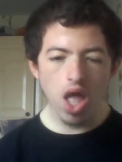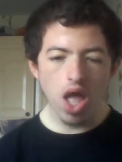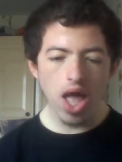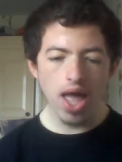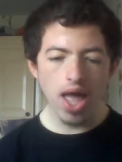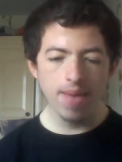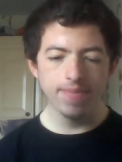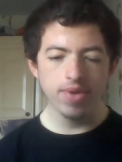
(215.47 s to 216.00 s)

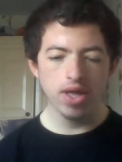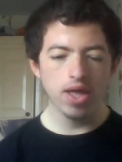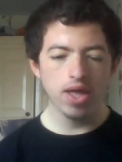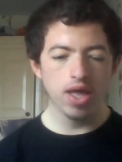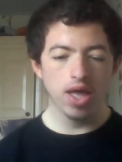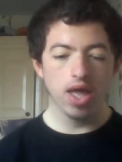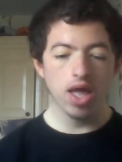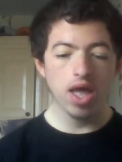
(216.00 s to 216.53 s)
Um,
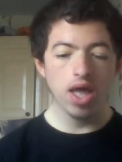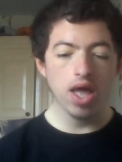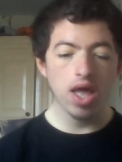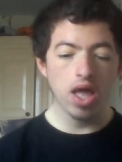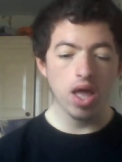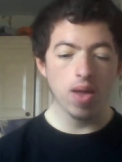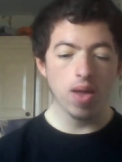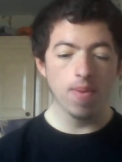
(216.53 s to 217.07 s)

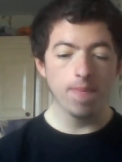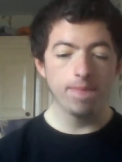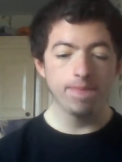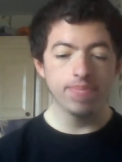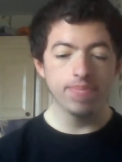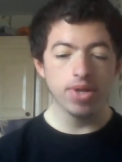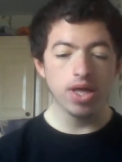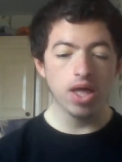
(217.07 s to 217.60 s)

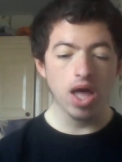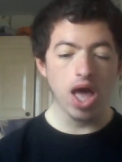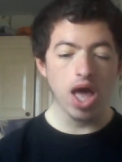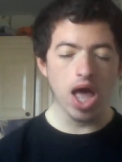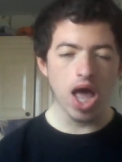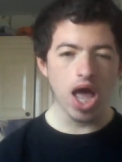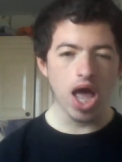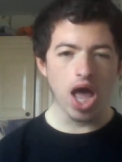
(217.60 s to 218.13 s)
but
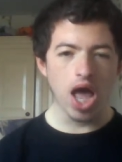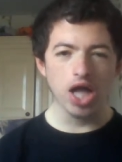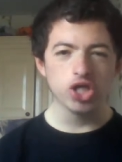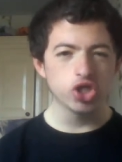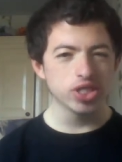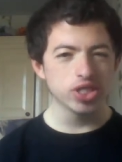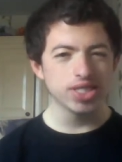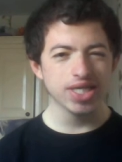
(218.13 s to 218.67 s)
I
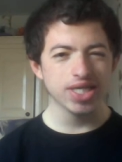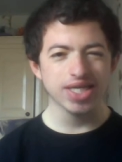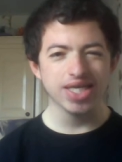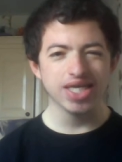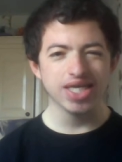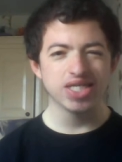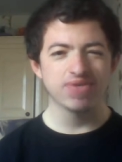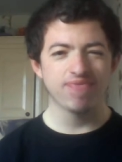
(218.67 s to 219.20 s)
just think
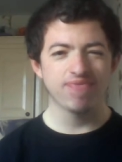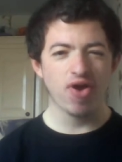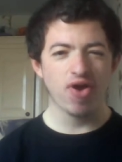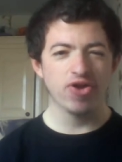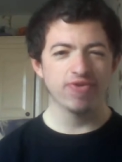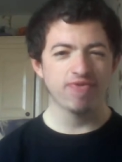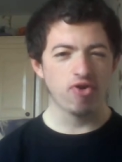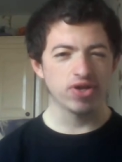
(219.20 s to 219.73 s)
it's
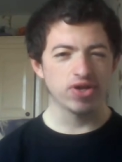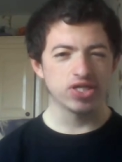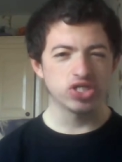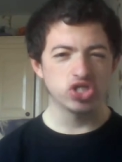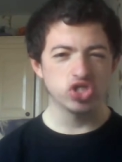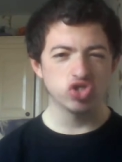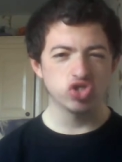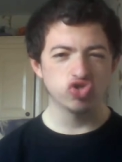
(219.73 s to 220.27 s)
very, very
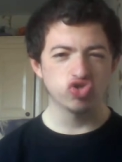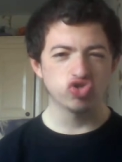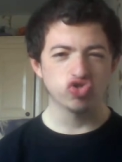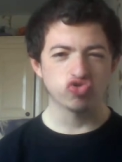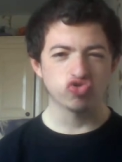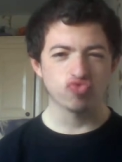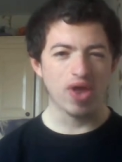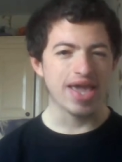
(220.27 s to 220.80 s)

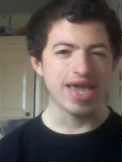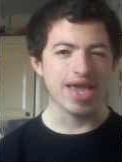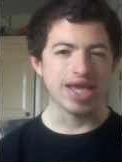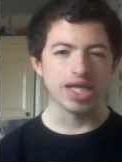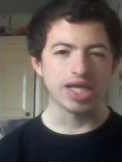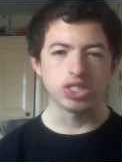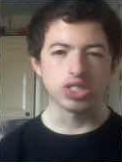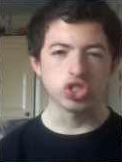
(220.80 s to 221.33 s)
strange
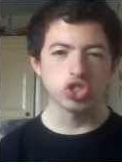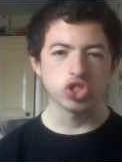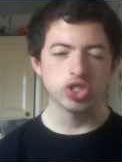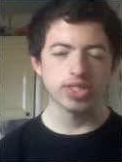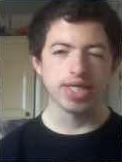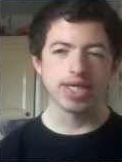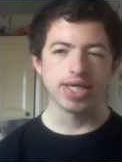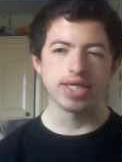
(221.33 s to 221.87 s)

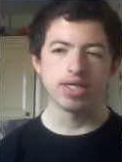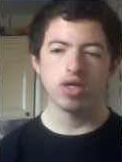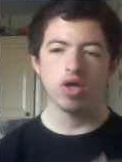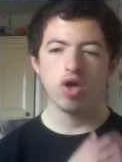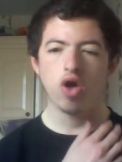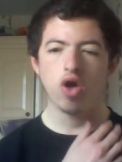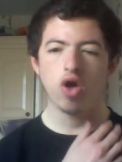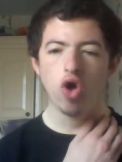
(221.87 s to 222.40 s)
that
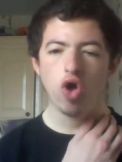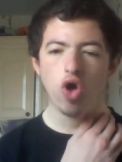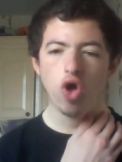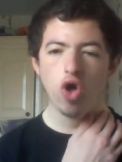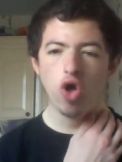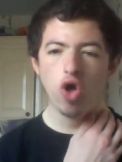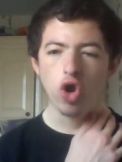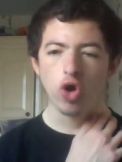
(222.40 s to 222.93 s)

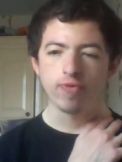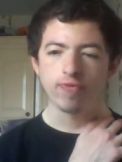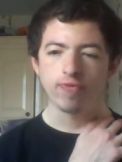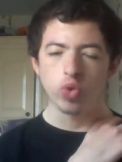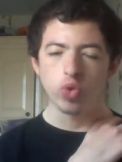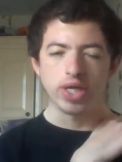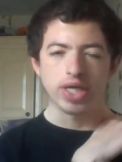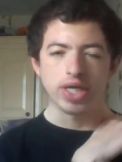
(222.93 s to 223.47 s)
Oliver
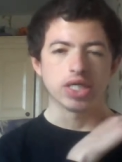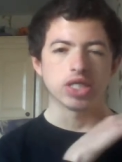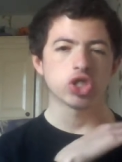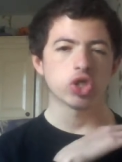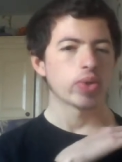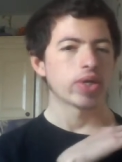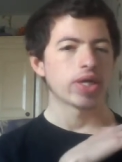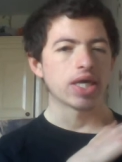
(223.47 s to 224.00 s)
Queen is
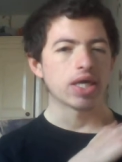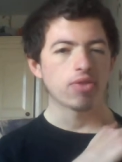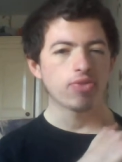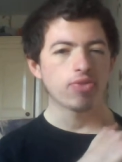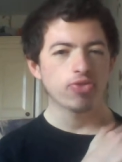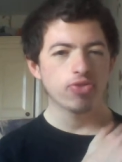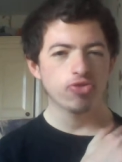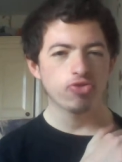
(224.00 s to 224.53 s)
doing it
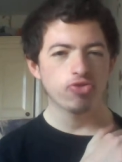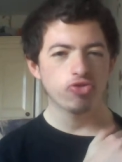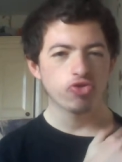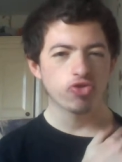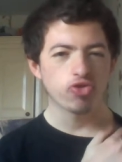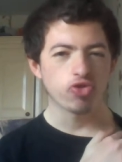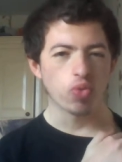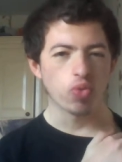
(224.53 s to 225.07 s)

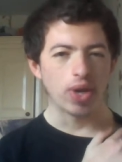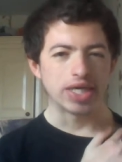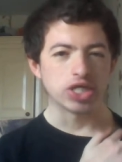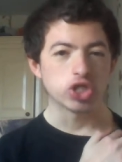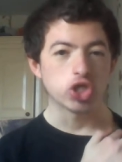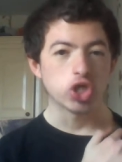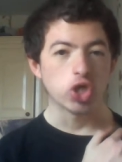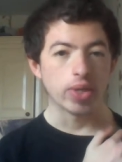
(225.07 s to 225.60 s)
the way he's
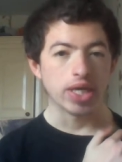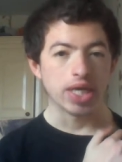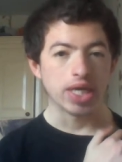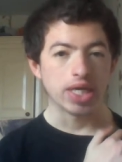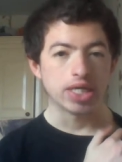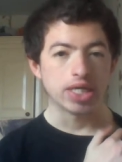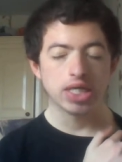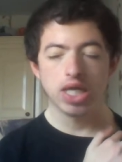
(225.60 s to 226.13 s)
doing
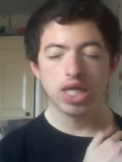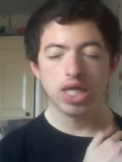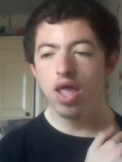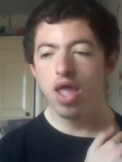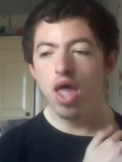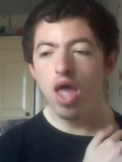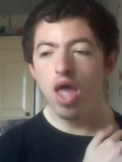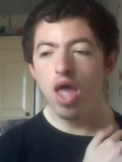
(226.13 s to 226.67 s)
it.
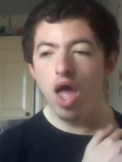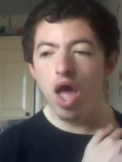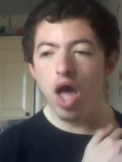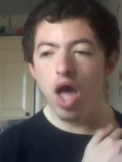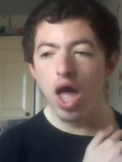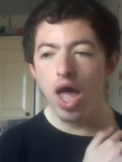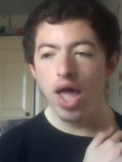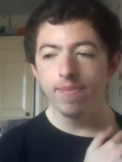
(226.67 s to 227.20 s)

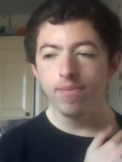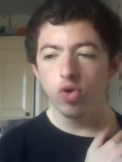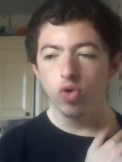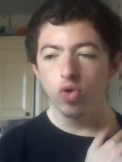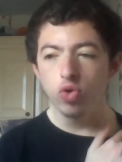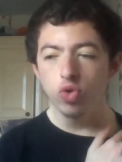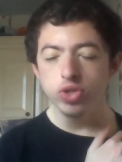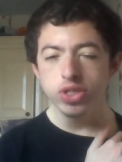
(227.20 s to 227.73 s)
Um,
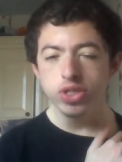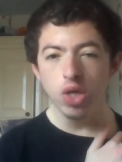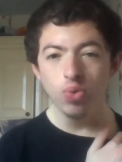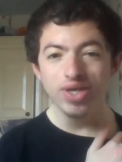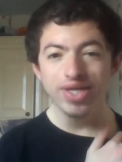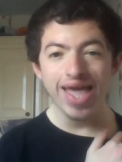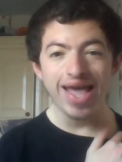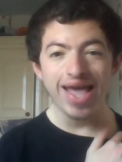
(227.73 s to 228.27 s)
also, we
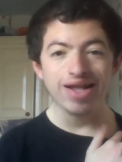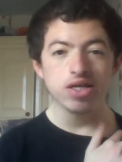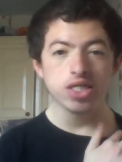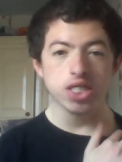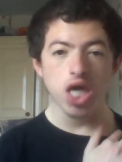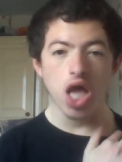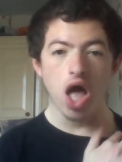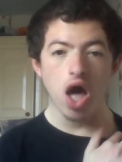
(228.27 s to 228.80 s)
get
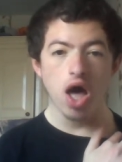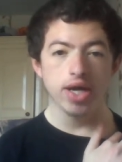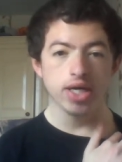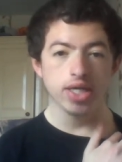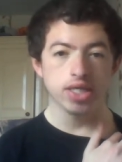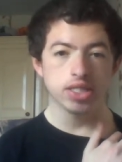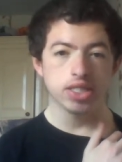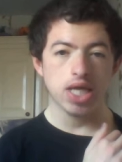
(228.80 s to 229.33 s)

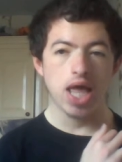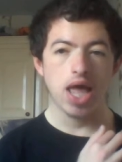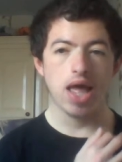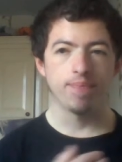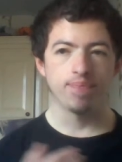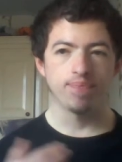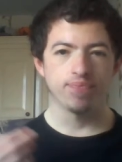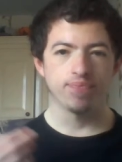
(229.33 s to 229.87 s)
Katana's
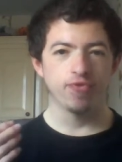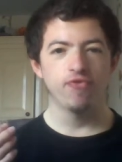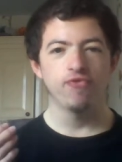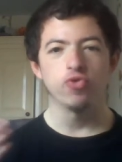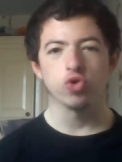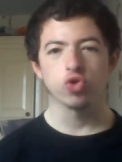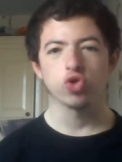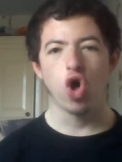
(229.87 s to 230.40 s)
um,
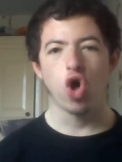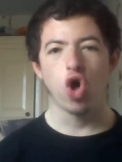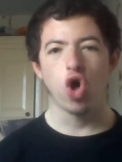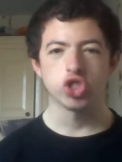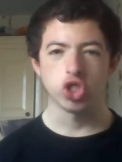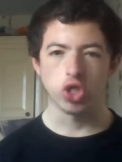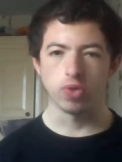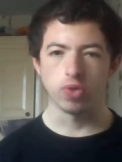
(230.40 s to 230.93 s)
full
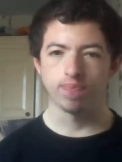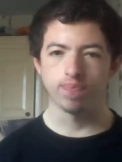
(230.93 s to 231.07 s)
costume.